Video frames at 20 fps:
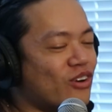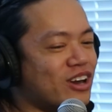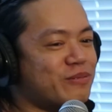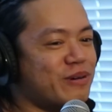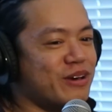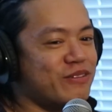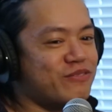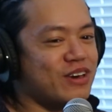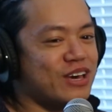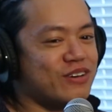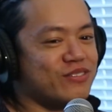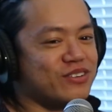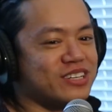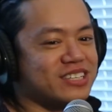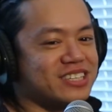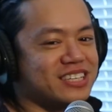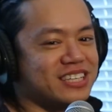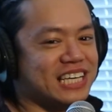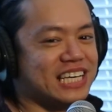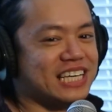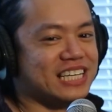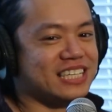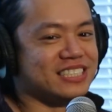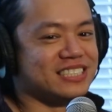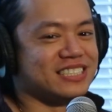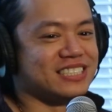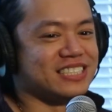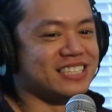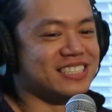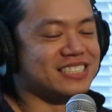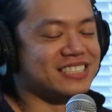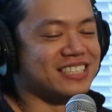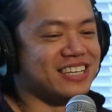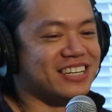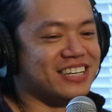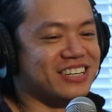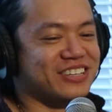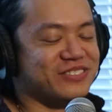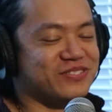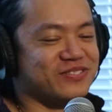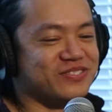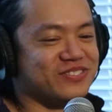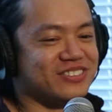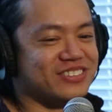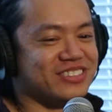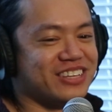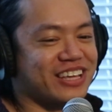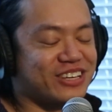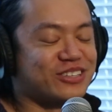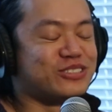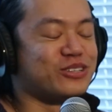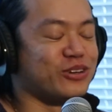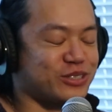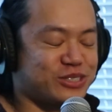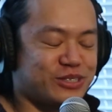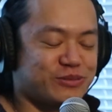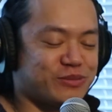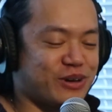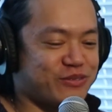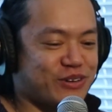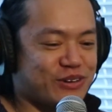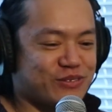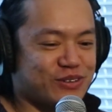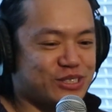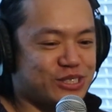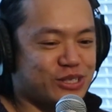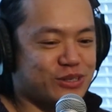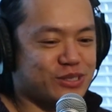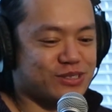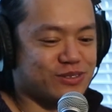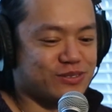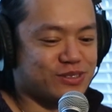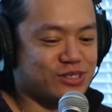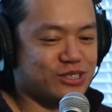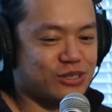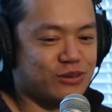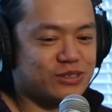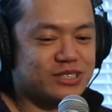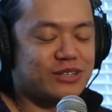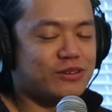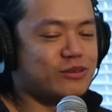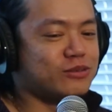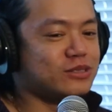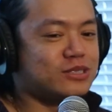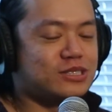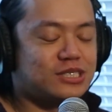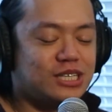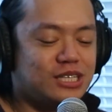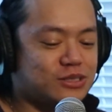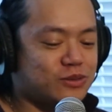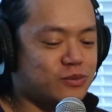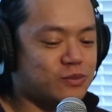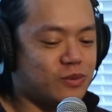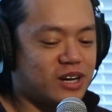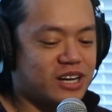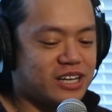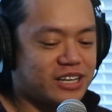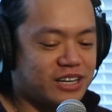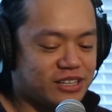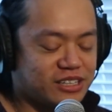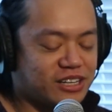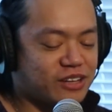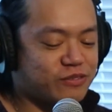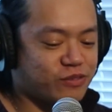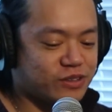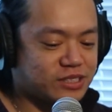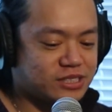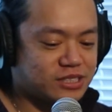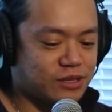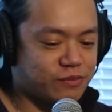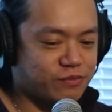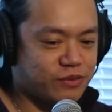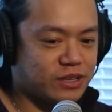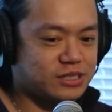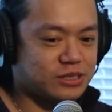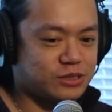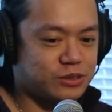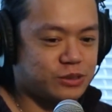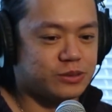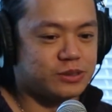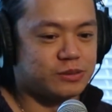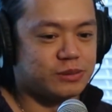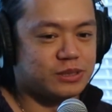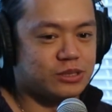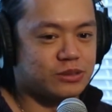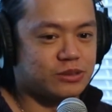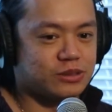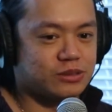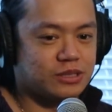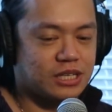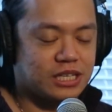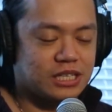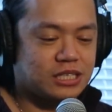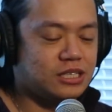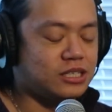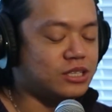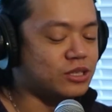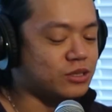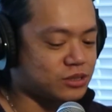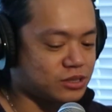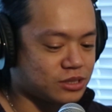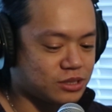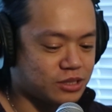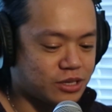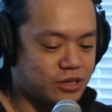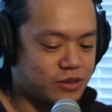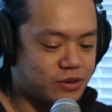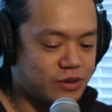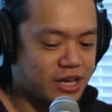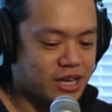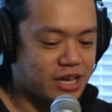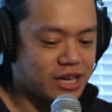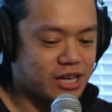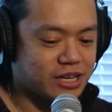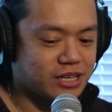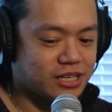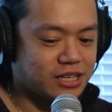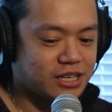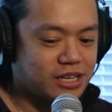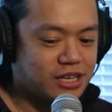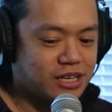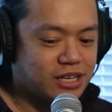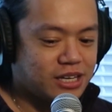One of my favorite things is like two of my favorite jokes from the show was like season 1, and some friends introduced me to it like years ago, and